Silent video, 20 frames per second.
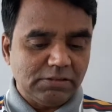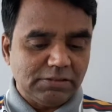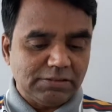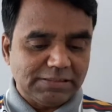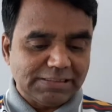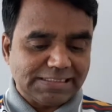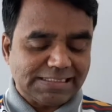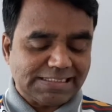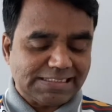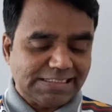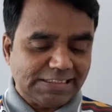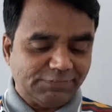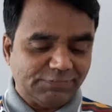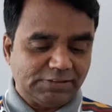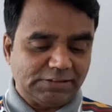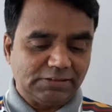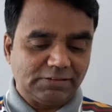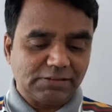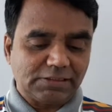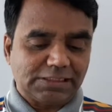It's
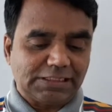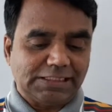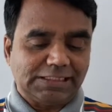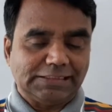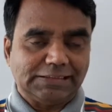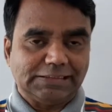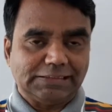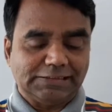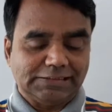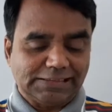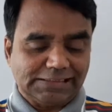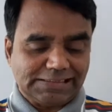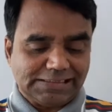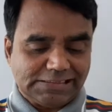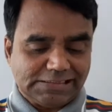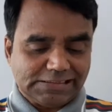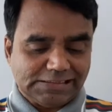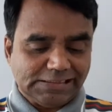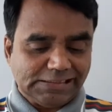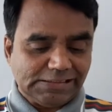given
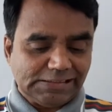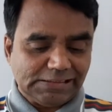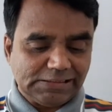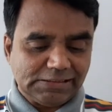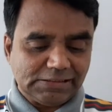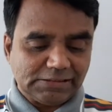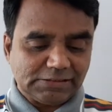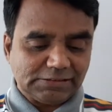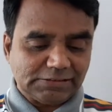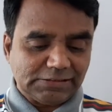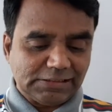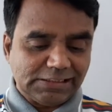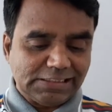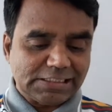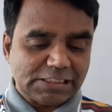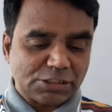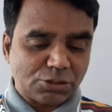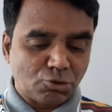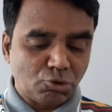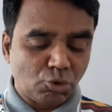that E
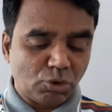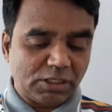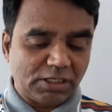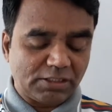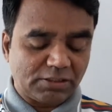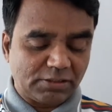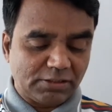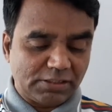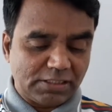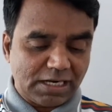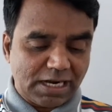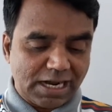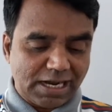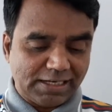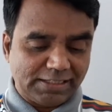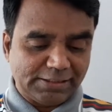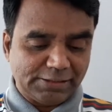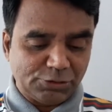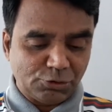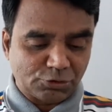is 200
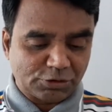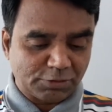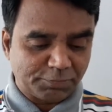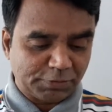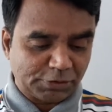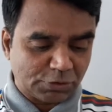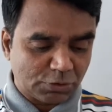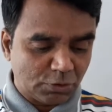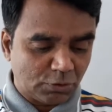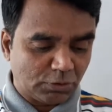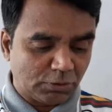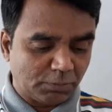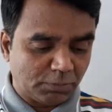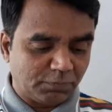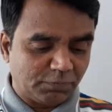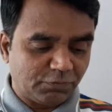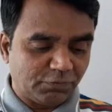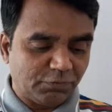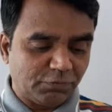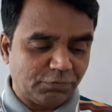I Newton per
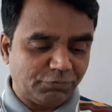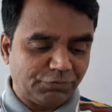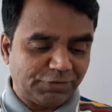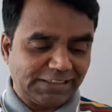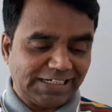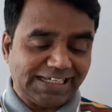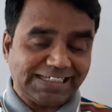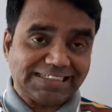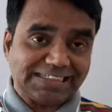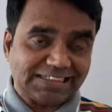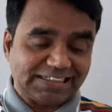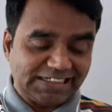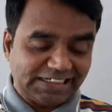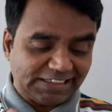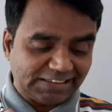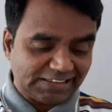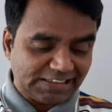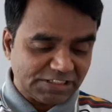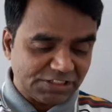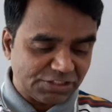Coulomb for x
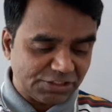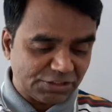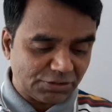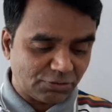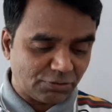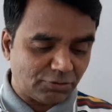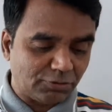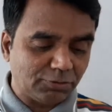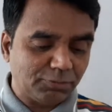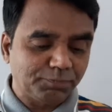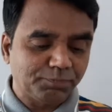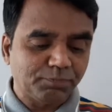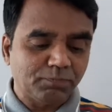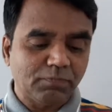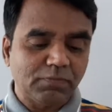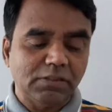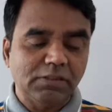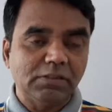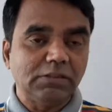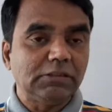greater than 0
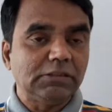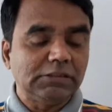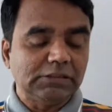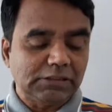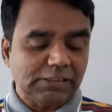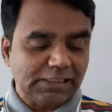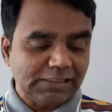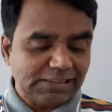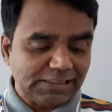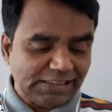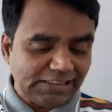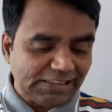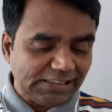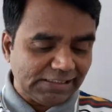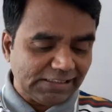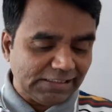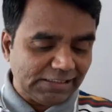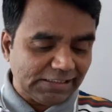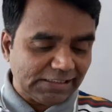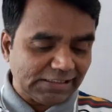and
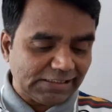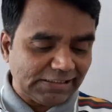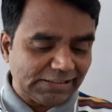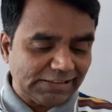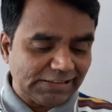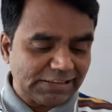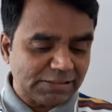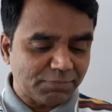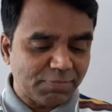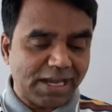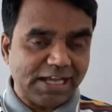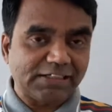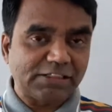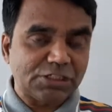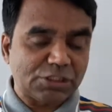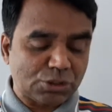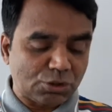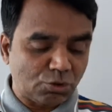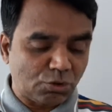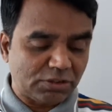E is
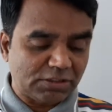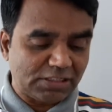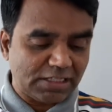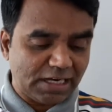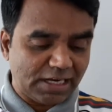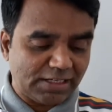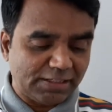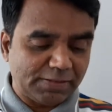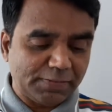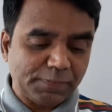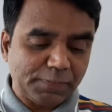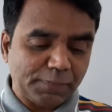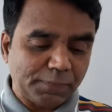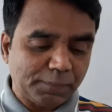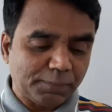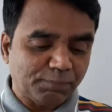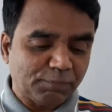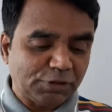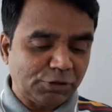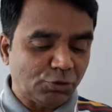minus 200
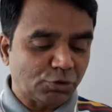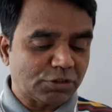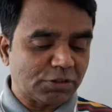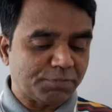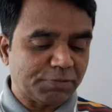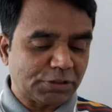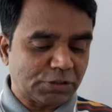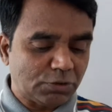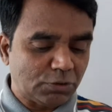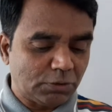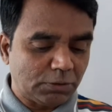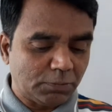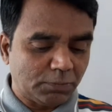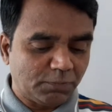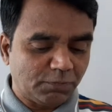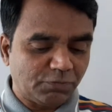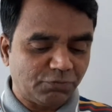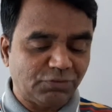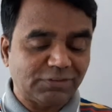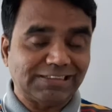I Newton per
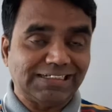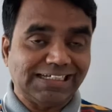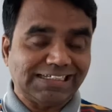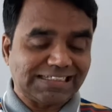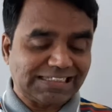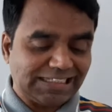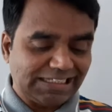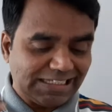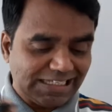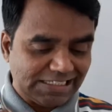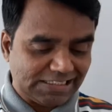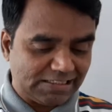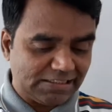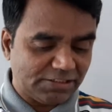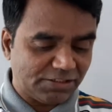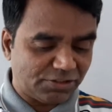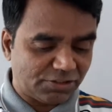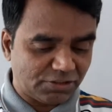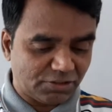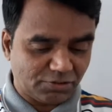Coulomb for x less
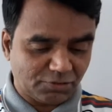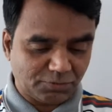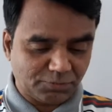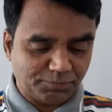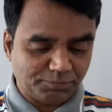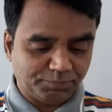than 0.